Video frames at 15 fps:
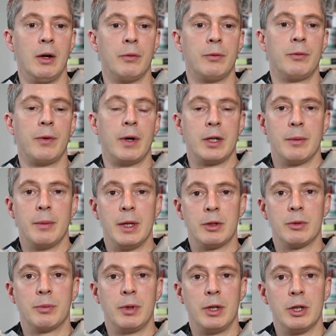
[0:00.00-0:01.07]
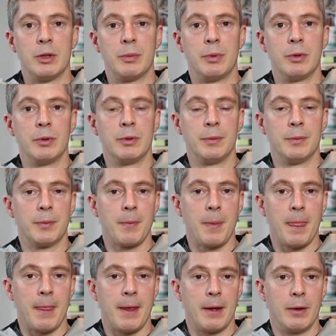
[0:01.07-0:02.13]
Fundamental principle
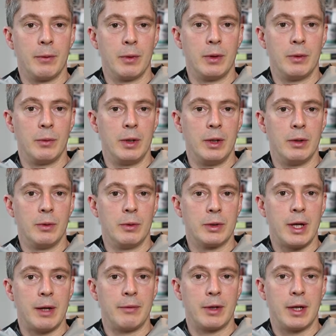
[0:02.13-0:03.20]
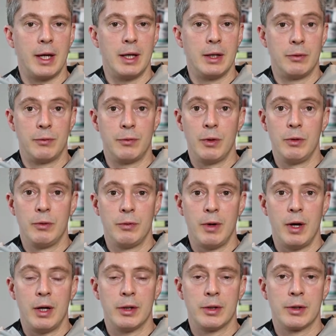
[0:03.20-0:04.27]
we, we always advocate is food
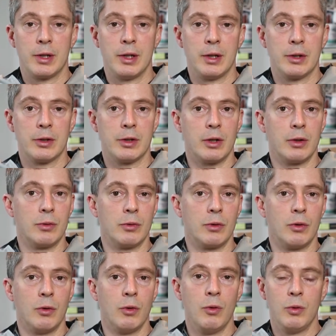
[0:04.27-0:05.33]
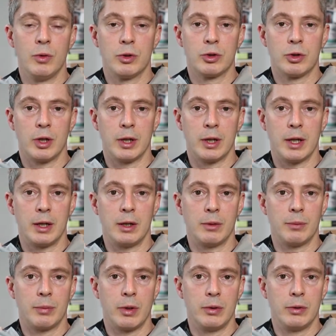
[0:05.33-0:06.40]
first. So always try and get
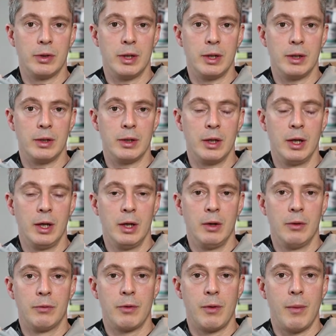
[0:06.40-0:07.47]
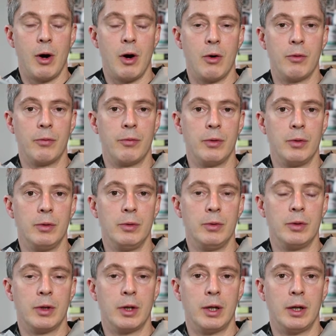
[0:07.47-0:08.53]
your protein from whole
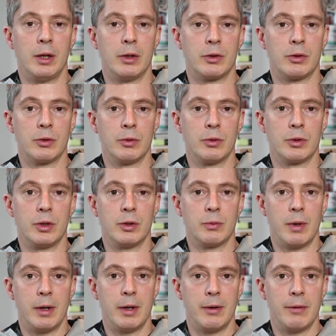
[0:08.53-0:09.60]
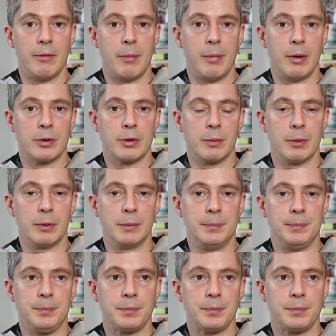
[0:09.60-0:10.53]
food uh, sources wherever possible.